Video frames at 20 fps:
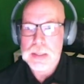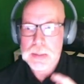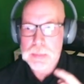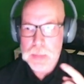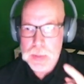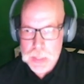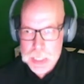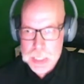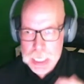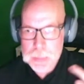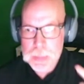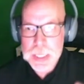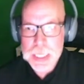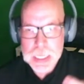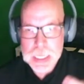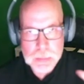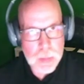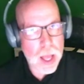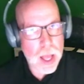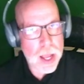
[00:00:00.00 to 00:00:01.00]
keeping
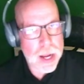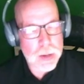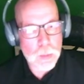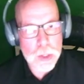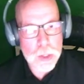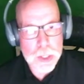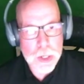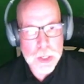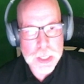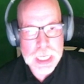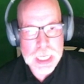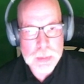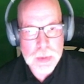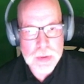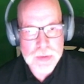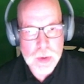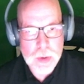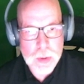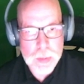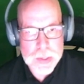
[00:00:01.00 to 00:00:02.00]
in mind where your key
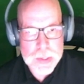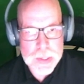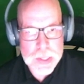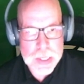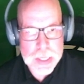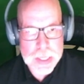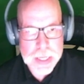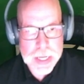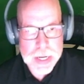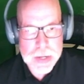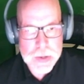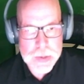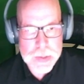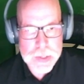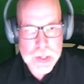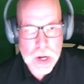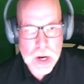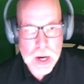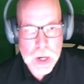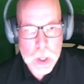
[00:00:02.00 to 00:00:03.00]
performance indicators
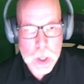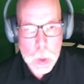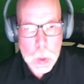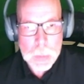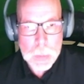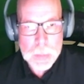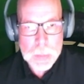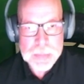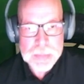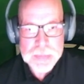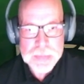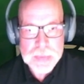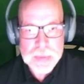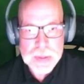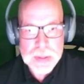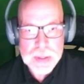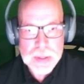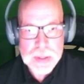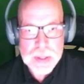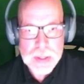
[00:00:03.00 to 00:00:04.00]
are.
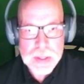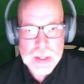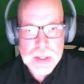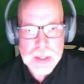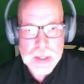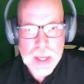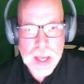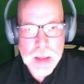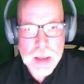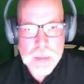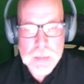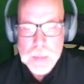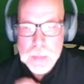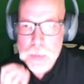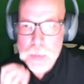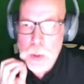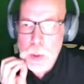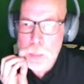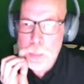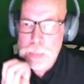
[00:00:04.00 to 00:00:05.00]

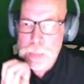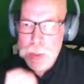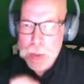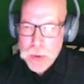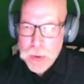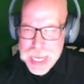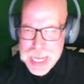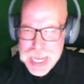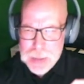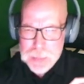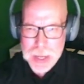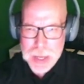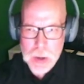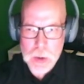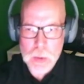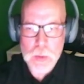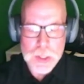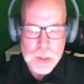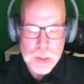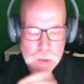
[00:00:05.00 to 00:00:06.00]
The beauty about
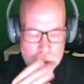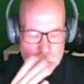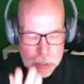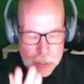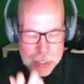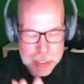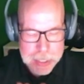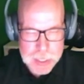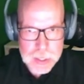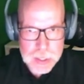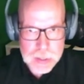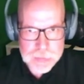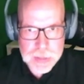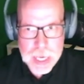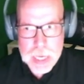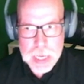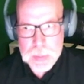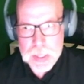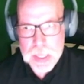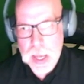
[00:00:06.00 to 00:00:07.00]
when you're thinking of
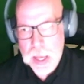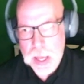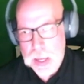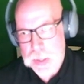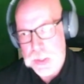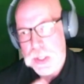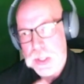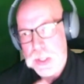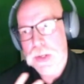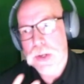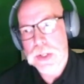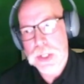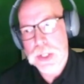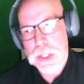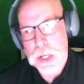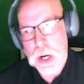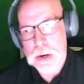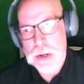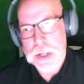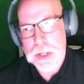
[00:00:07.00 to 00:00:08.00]
KPIs and you're
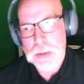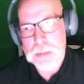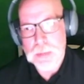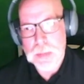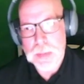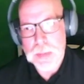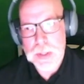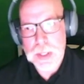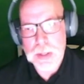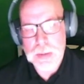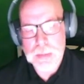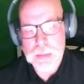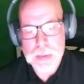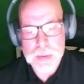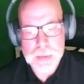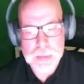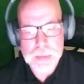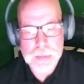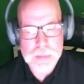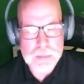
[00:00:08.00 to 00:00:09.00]
starting to
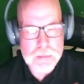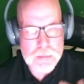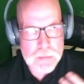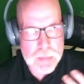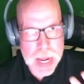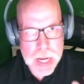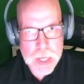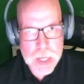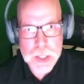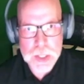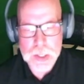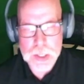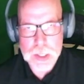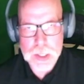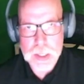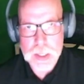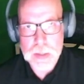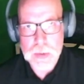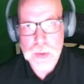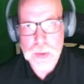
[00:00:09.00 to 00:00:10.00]

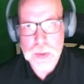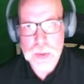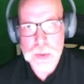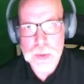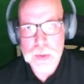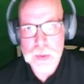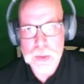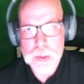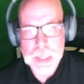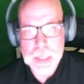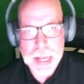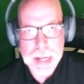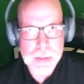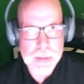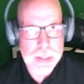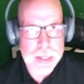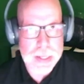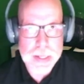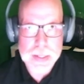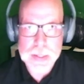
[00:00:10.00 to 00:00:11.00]
measure through Google
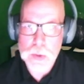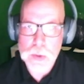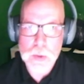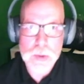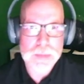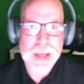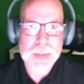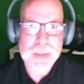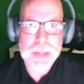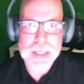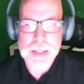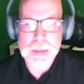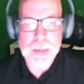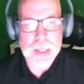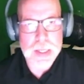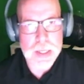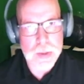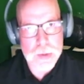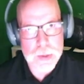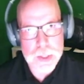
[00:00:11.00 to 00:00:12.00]
Analytics or maybe some of
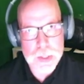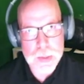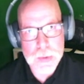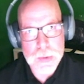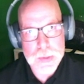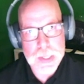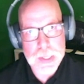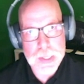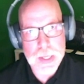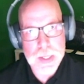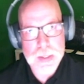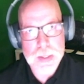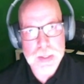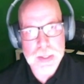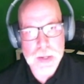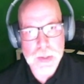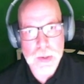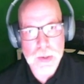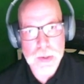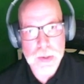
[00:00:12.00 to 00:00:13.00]
the other tools that
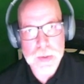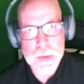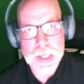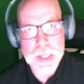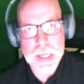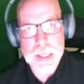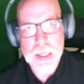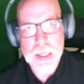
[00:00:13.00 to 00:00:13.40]
you're using,